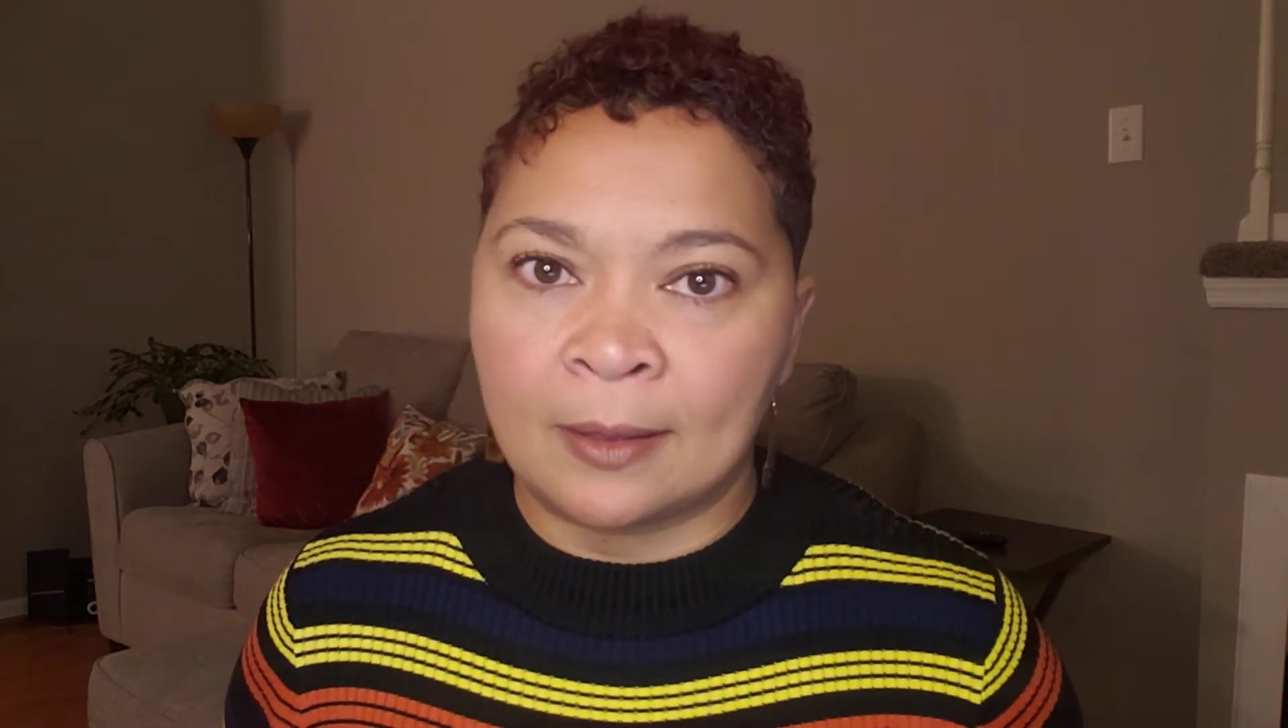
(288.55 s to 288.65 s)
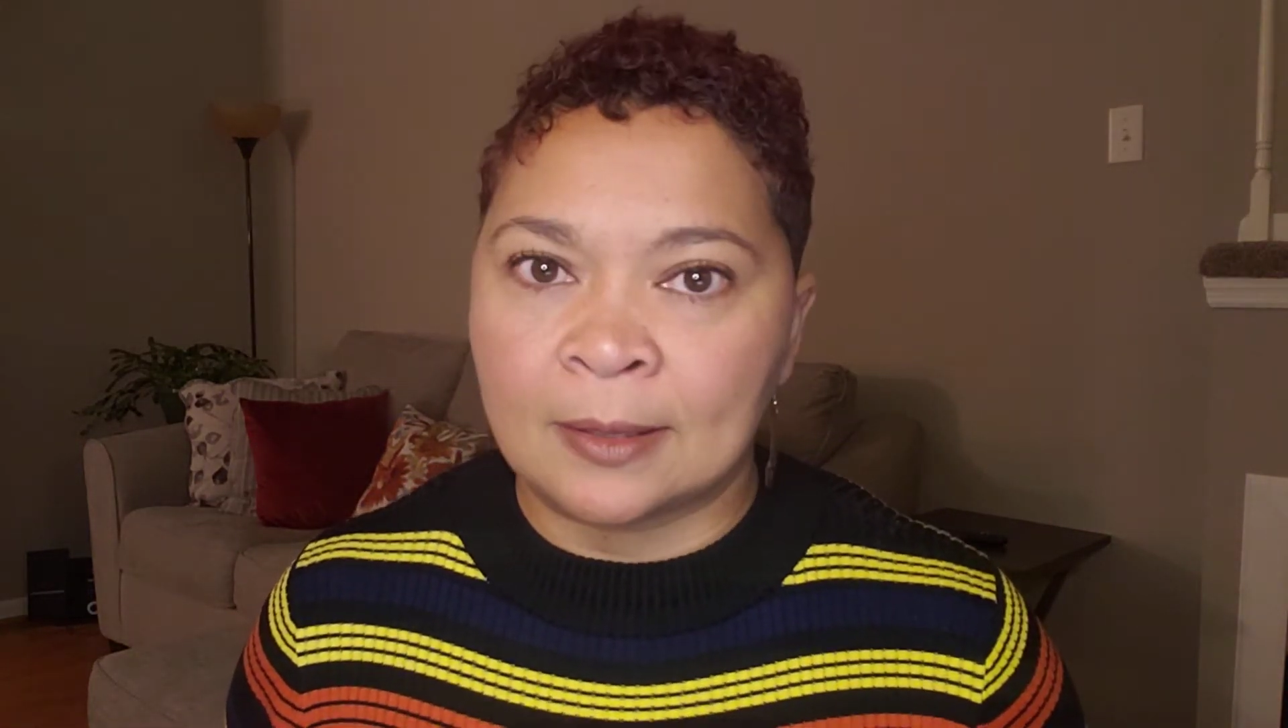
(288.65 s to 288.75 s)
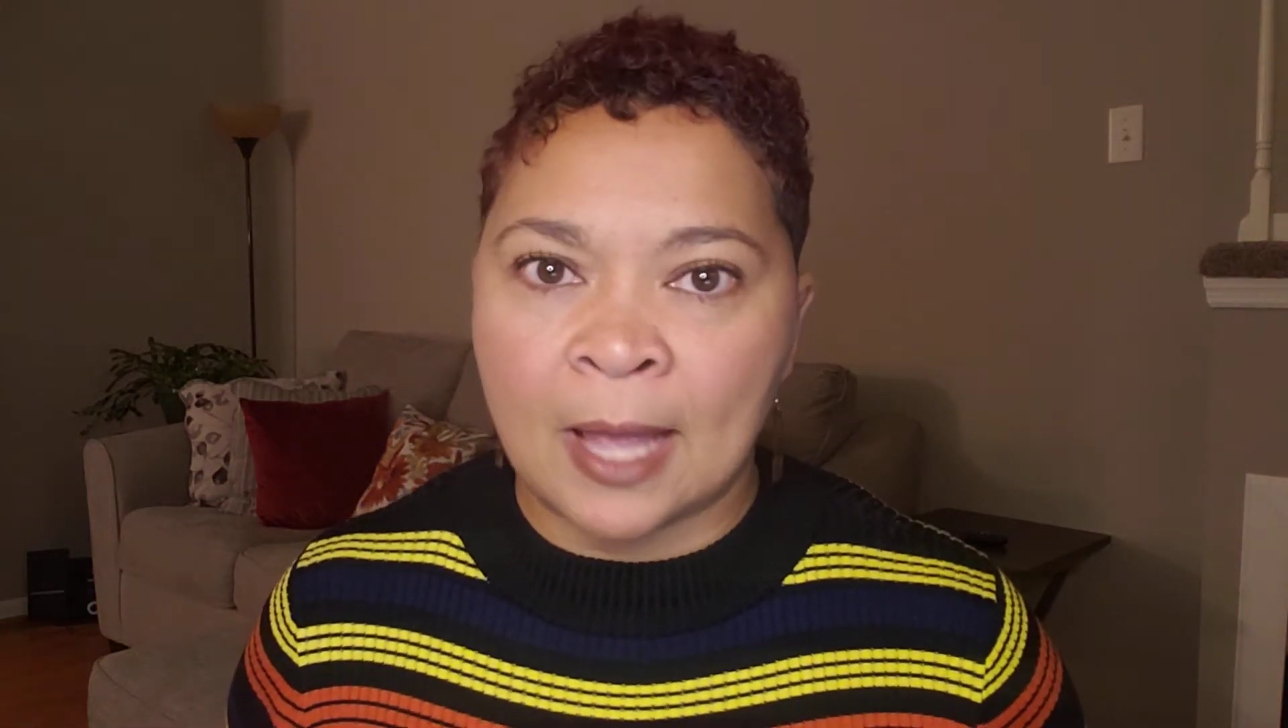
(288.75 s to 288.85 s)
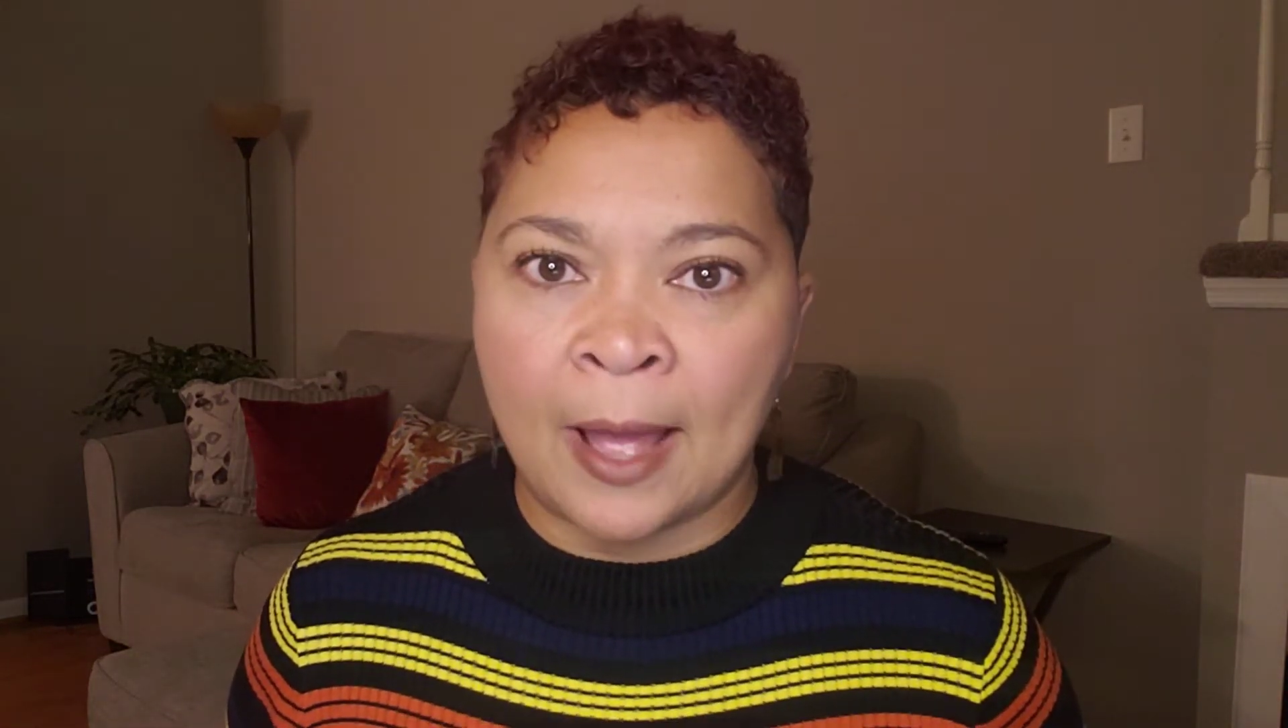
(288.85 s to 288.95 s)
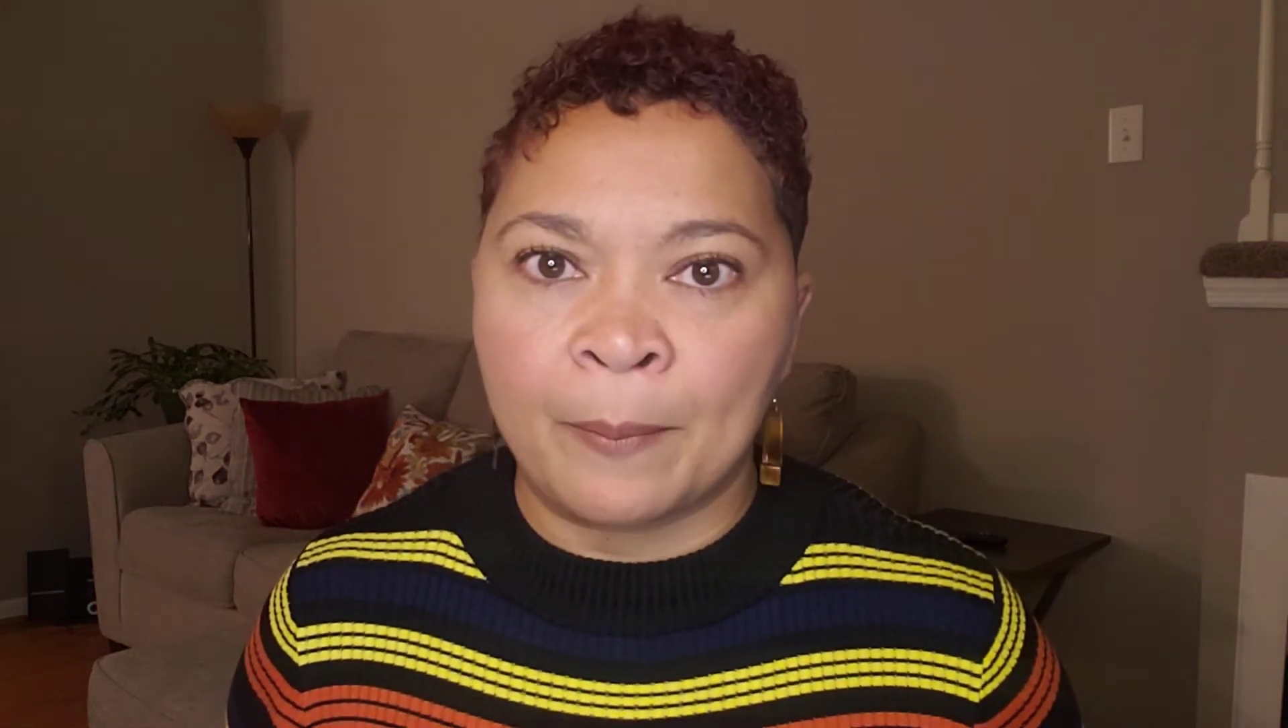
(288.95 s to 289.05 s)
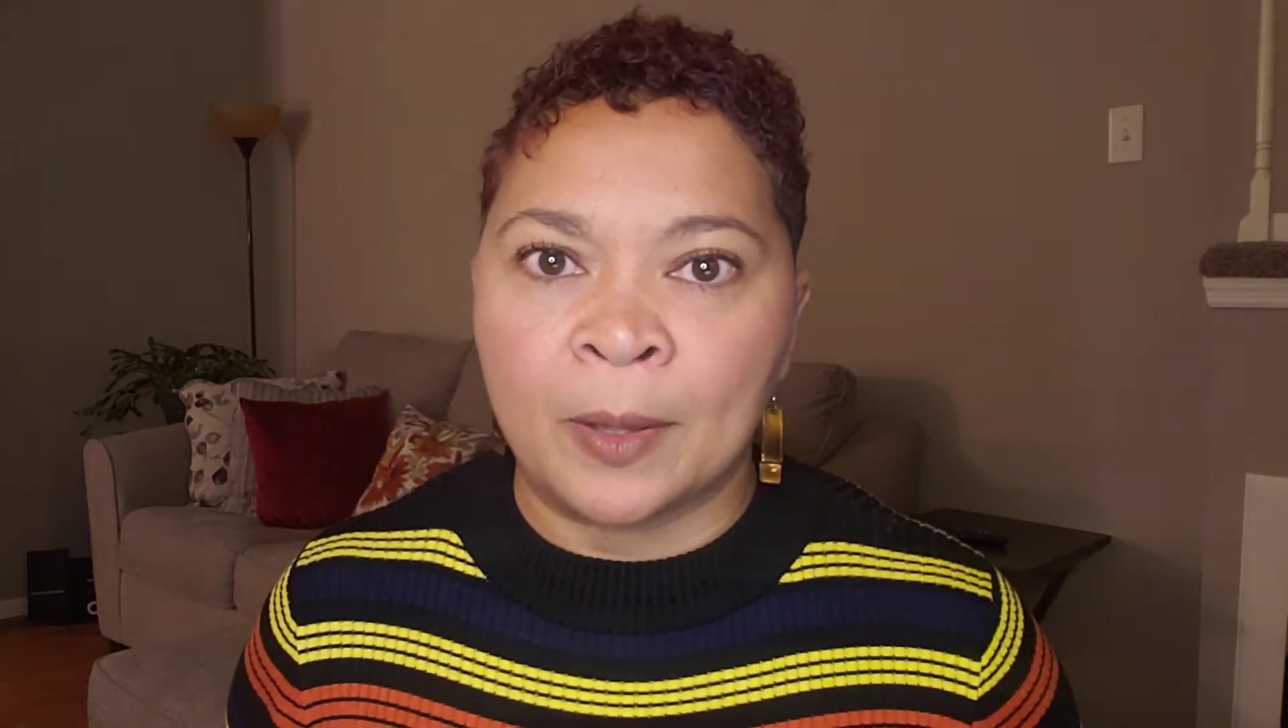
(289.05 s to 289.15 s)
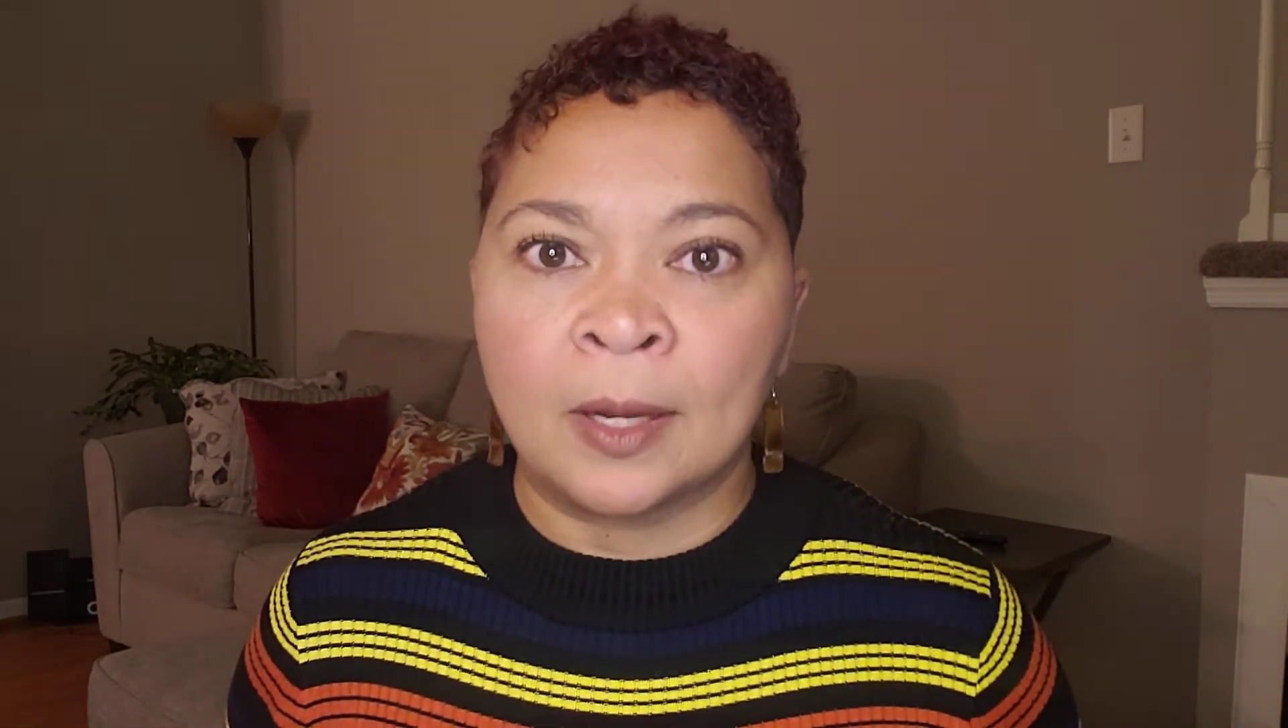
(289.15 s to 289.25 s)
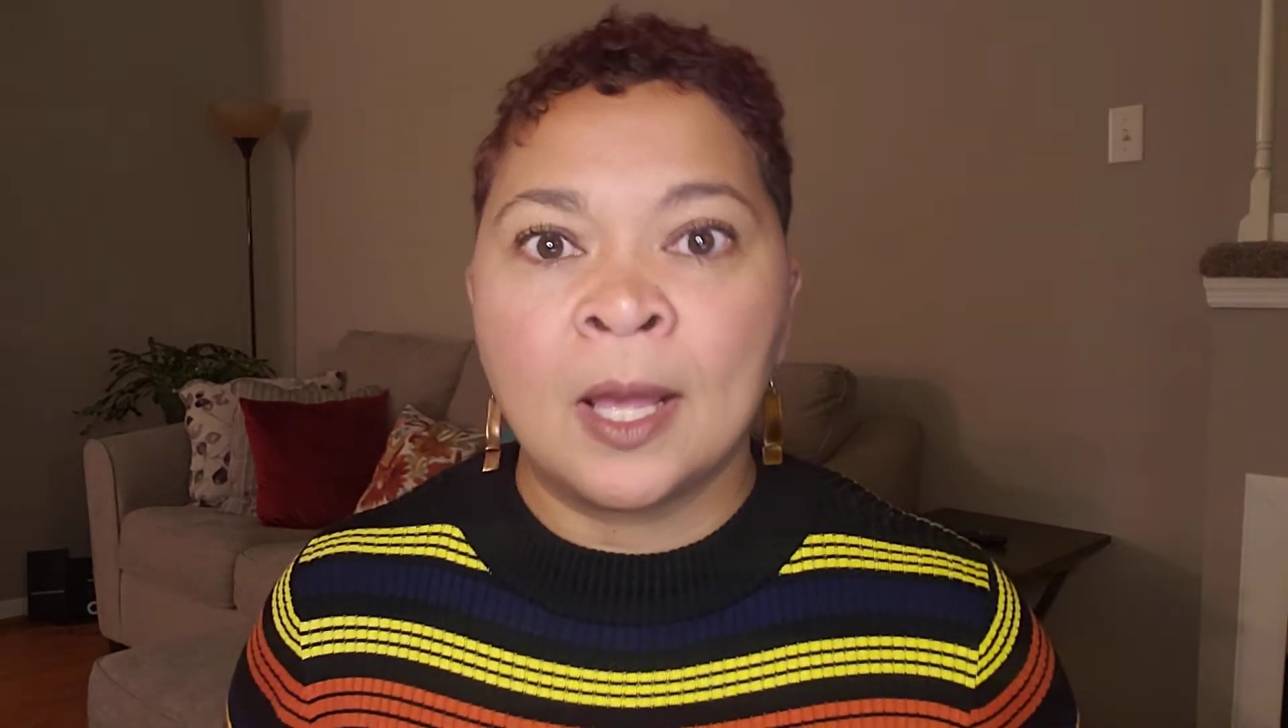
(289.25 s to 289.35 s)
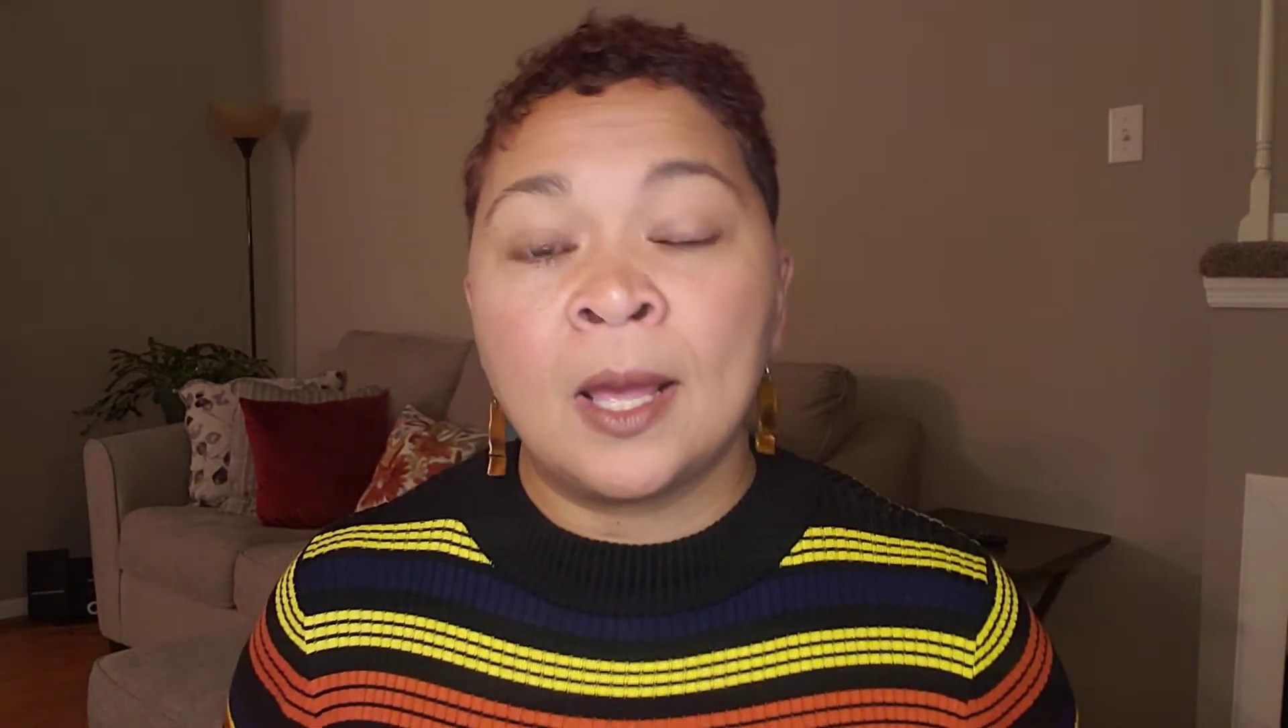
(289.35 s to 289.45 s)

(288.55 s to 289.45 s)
this happen.